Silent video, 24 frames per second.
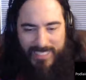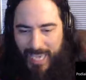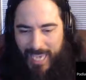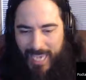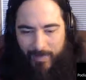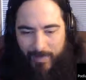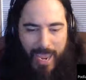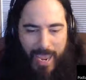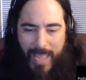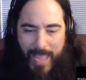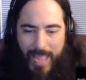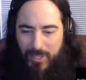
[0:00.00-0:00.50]

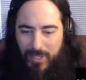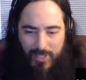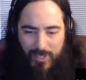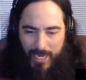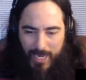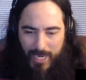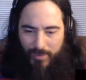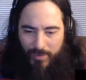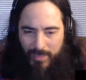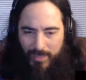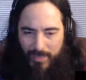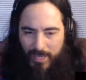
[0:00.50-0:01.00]
answers and
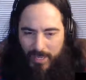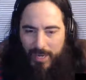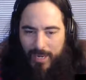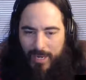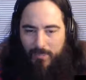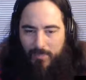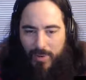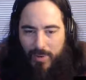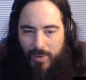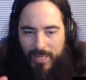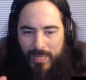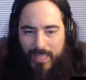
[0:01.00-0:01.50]
everything.
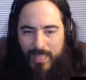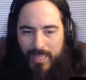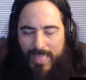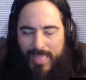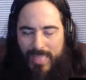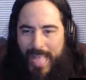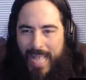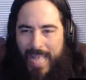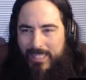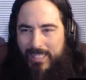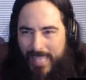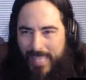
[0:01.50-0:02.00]
But
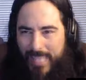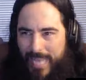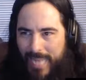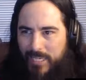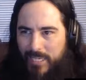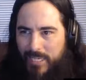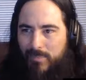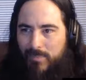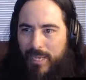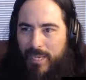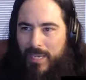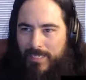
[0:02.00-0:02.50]
that to
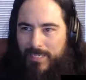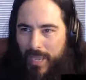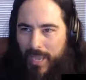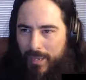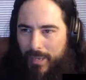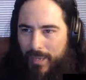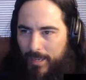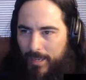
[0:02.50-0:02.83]
me is a,